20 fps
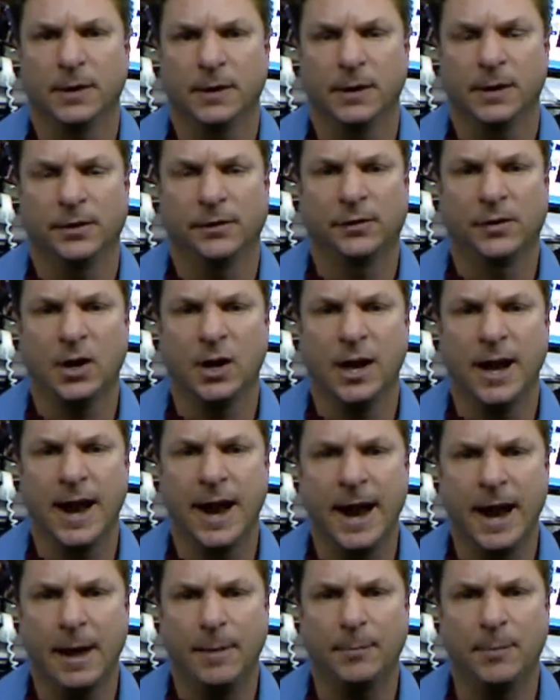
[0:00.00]
is going to
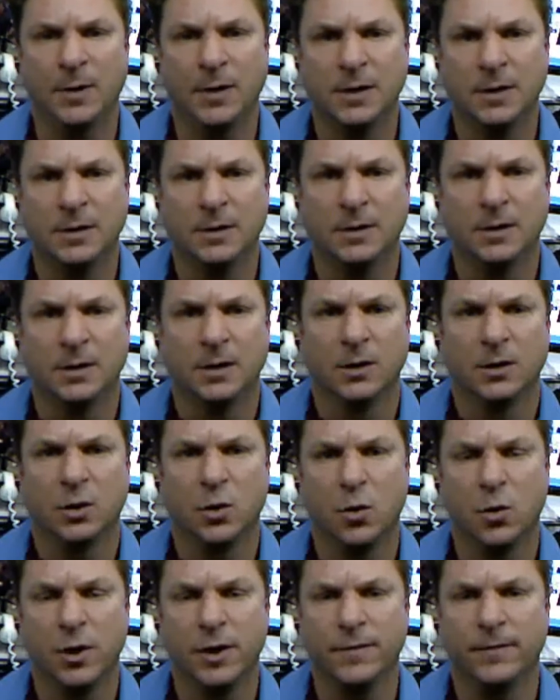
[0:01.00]
happen
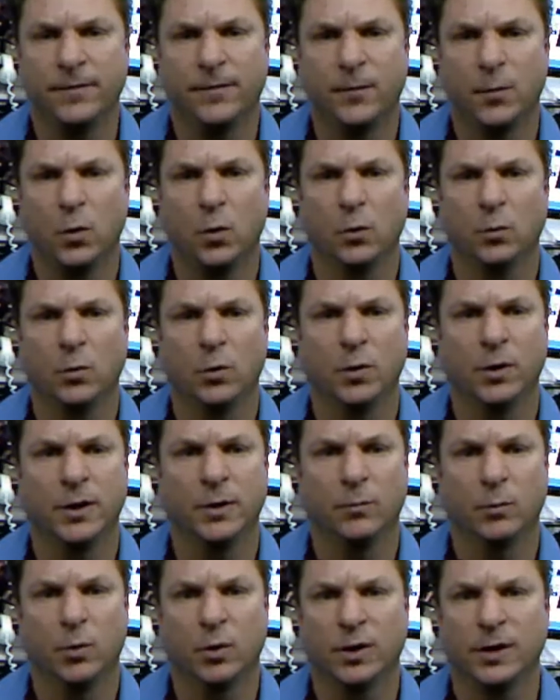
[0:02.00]
going forward
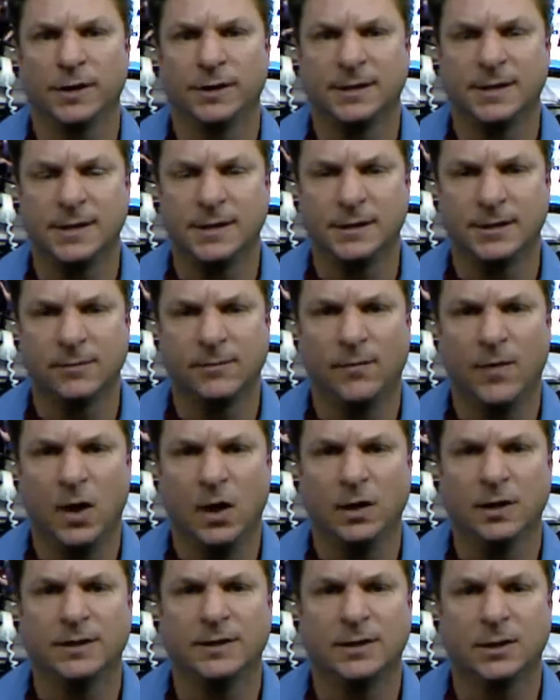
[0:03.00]
and we're going to see some
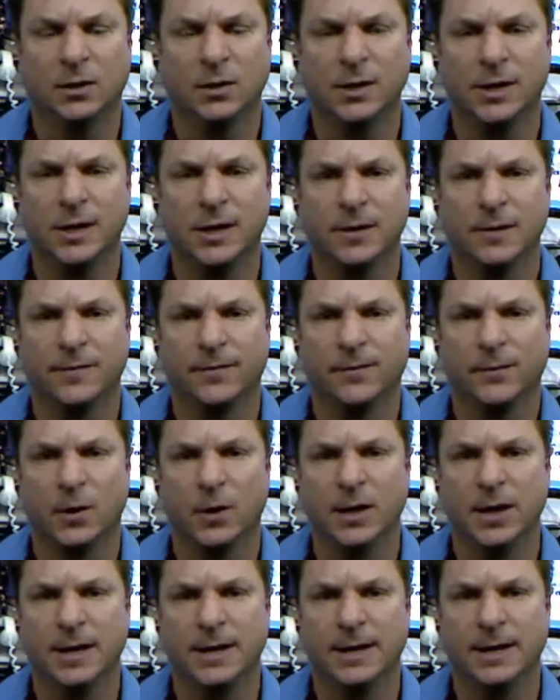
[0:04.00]
volatility in the
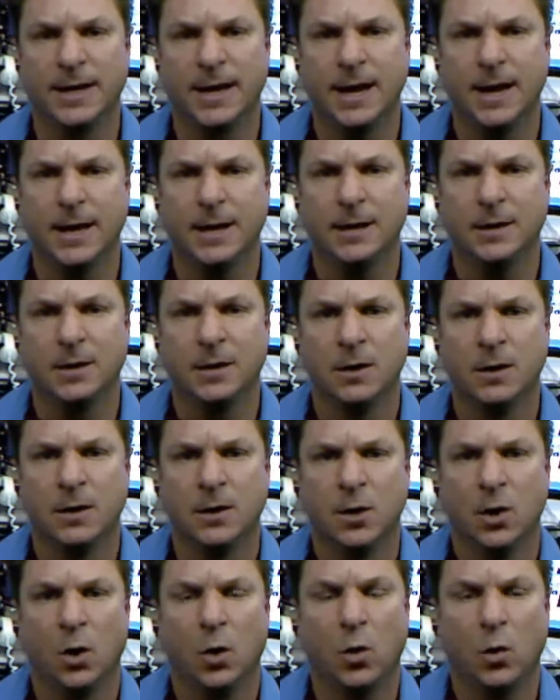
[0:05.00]
front end again,
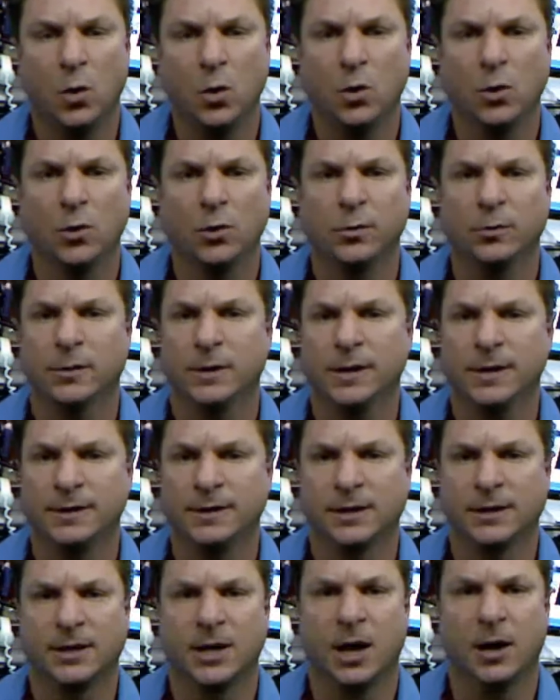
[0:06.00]
or
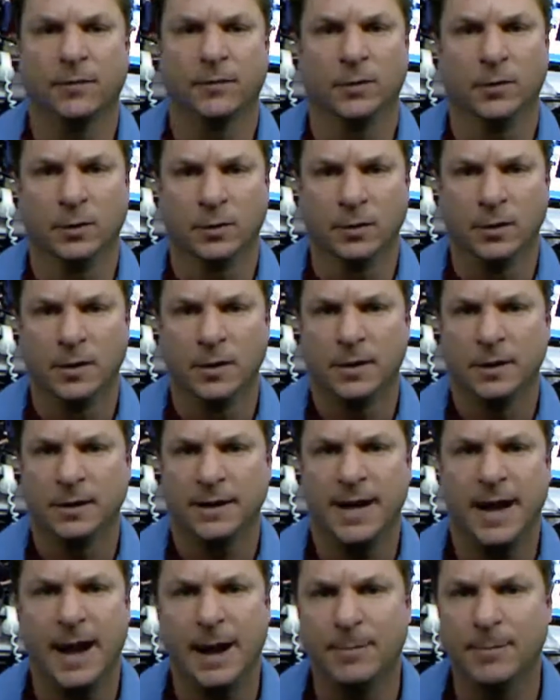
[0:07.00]
it's a cover.
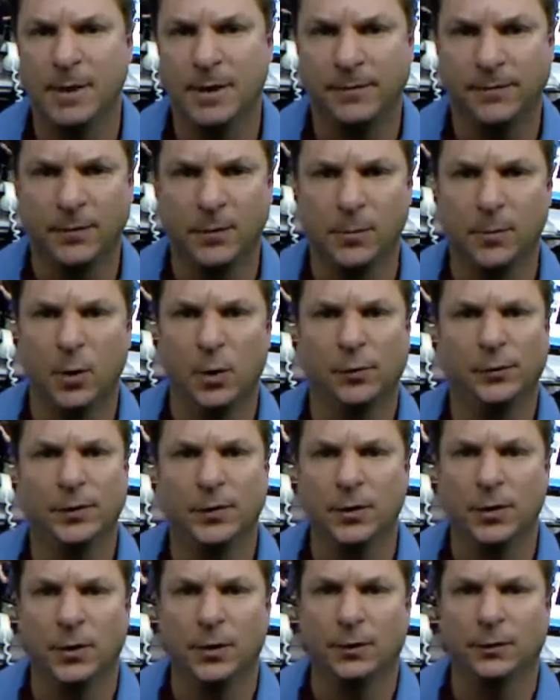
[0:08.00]
Cabinet for both
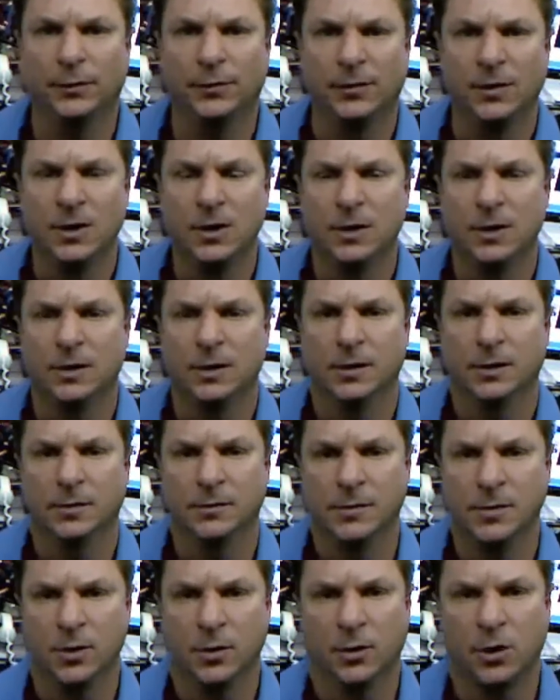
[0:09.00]
of those,
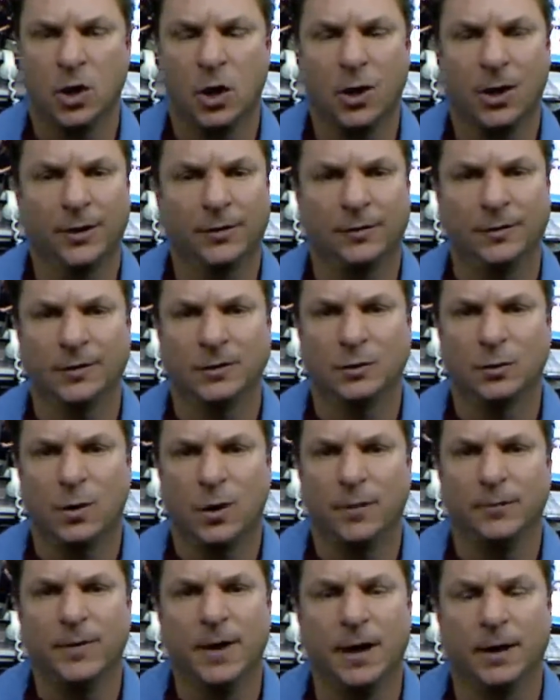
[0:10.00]
your cost is
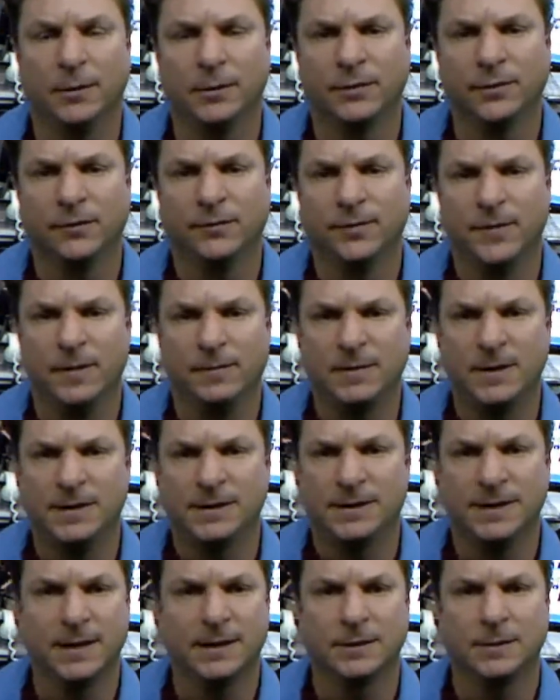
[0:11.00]

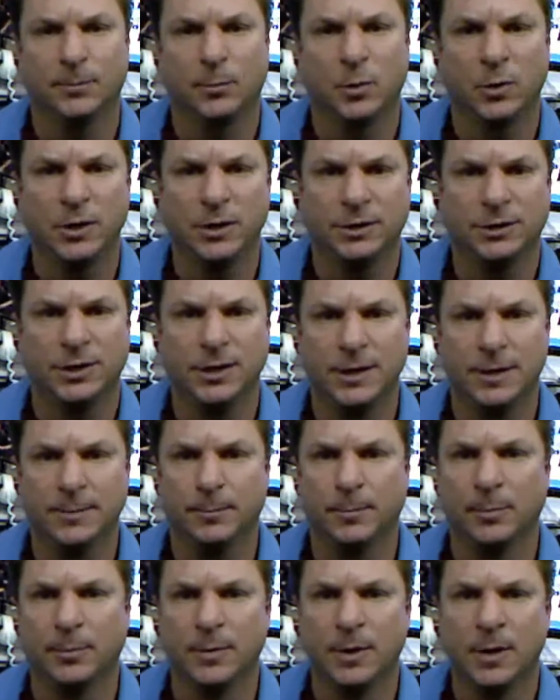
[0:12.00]
$12.50, pretty cheap
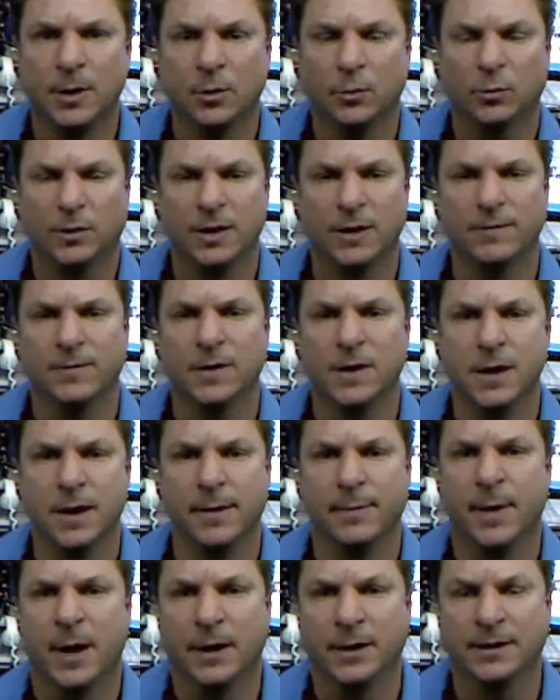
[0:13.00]
given the
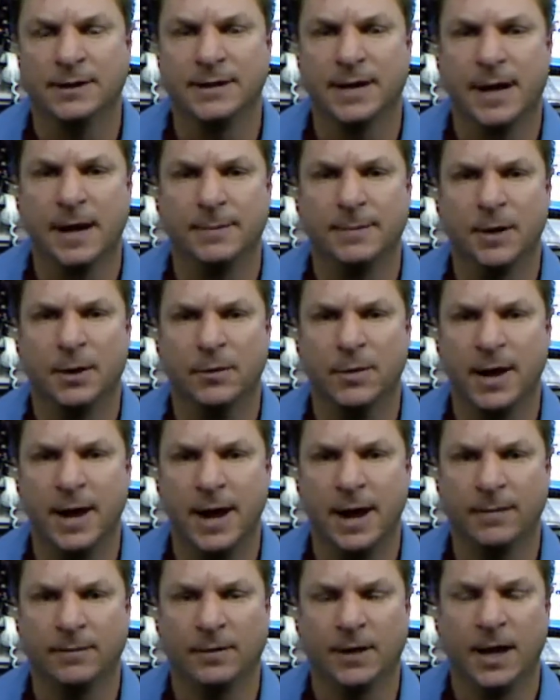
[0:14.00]
amount of time that we
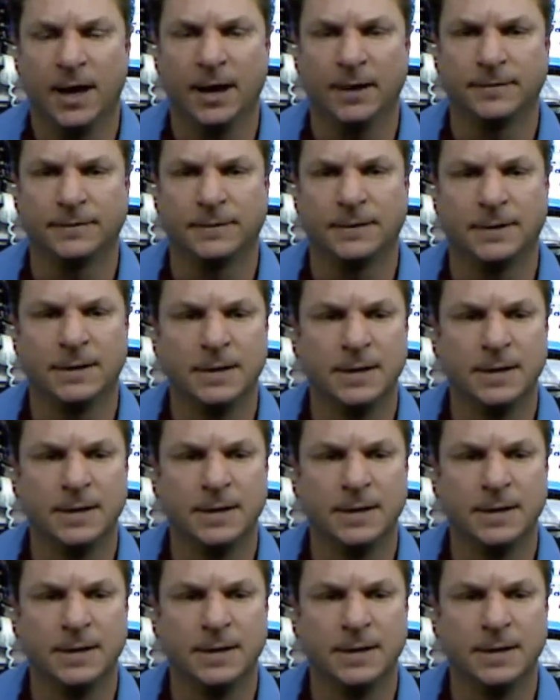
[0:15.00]
have left.